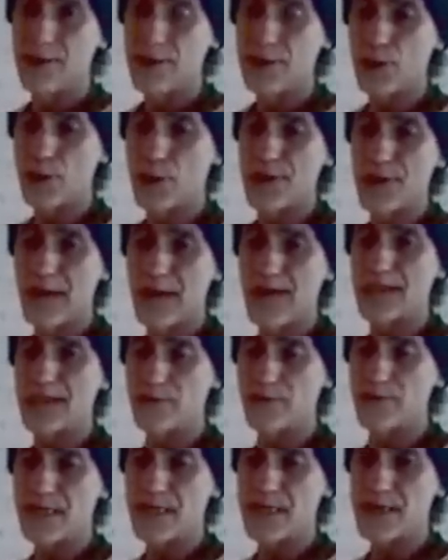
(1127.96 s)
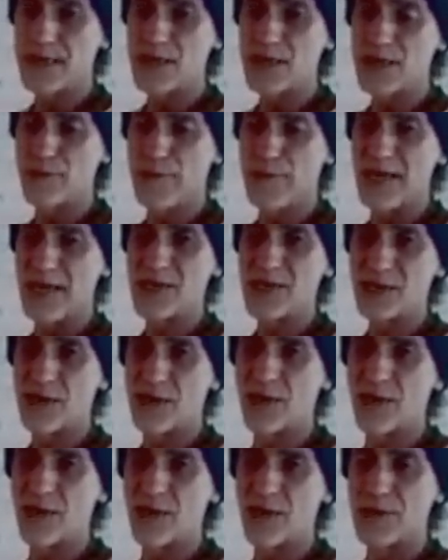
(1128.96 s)
and your anatomy is
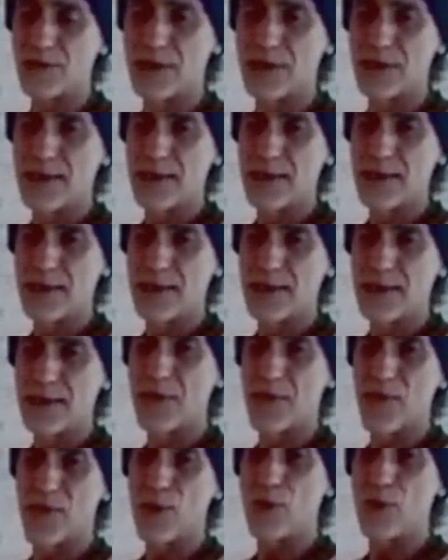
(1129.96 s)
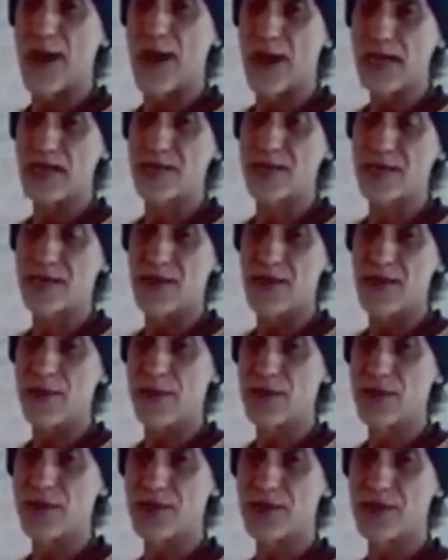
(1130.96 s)
based on. And in the
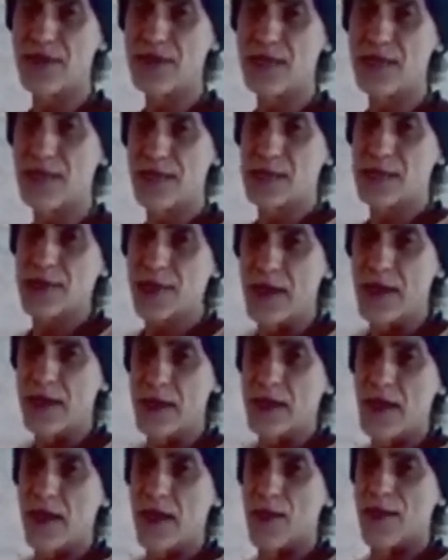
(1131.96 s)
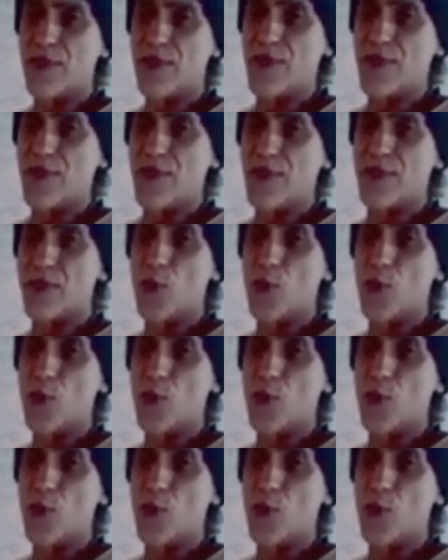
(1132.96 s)
thorax, you can see a